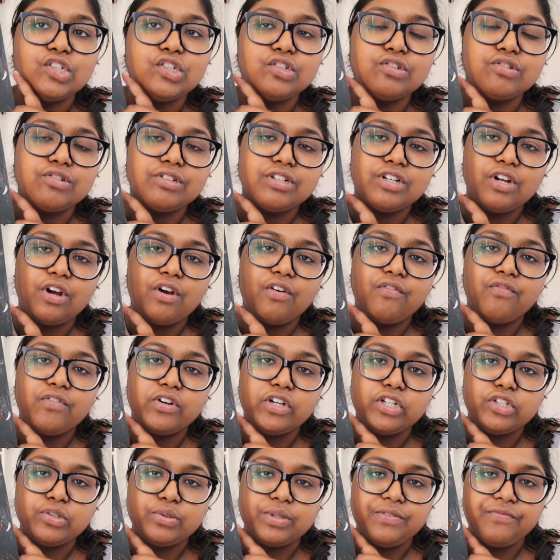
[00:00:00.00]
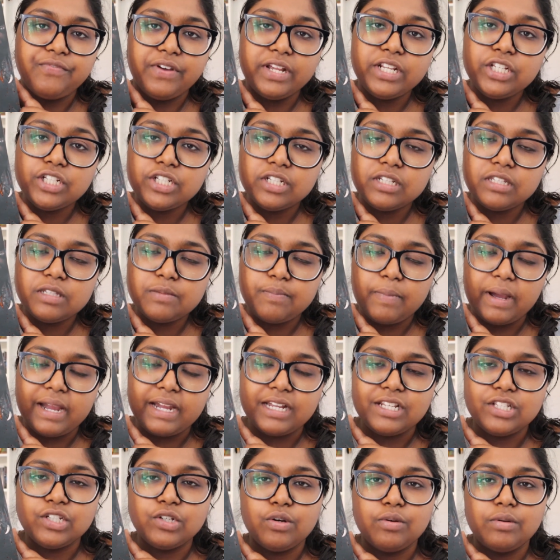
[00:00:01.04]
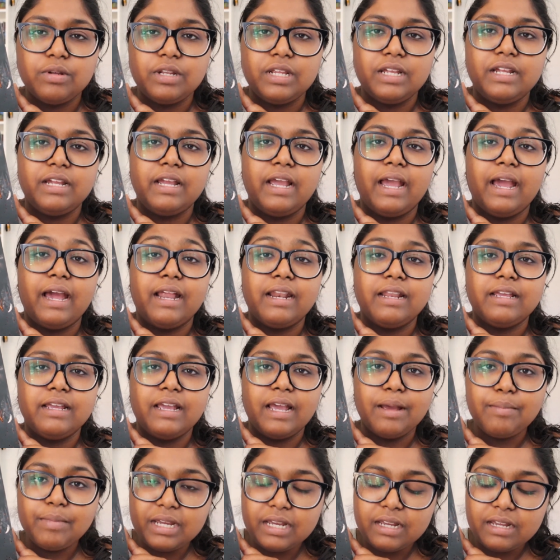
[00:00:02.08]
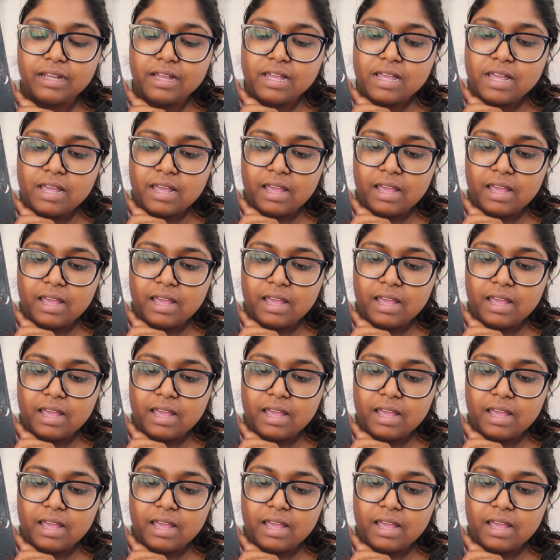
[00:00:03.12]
Children of Virtue and Vengeance by Tomi and Adeyemi.